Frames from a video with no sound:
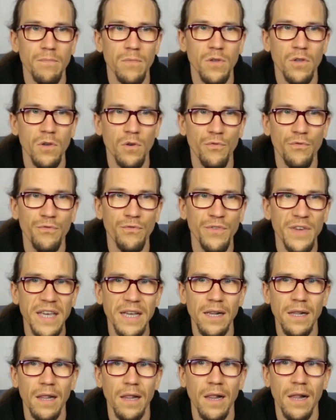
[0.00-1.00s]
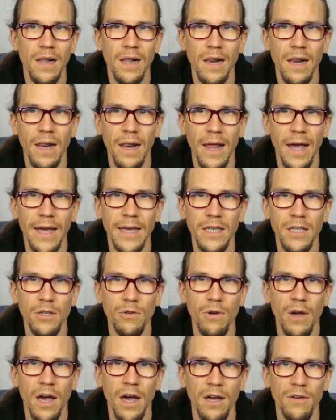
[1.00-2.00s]
you feel like
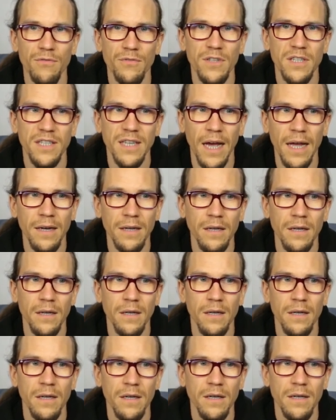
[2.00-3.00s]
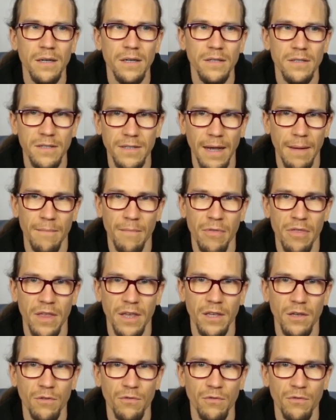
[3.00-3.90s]
you have done something.